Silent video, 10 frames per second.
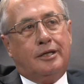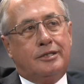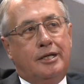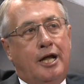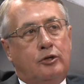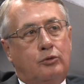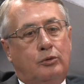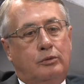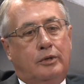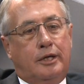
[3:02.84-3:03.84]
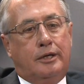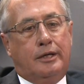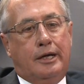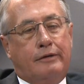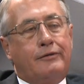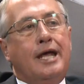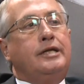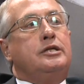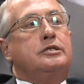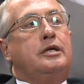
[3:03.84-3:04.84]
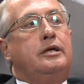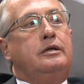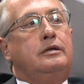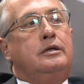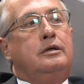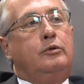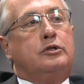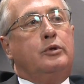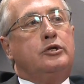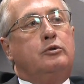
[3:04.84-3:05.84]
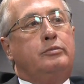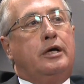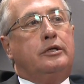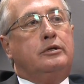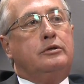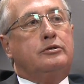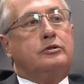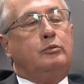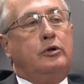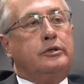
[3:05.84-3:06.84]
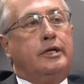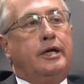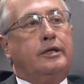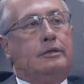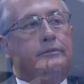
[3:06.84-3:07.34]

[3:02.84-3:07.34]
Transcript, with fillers: there's a natural uh, advantage there, which we should be able to use to work together.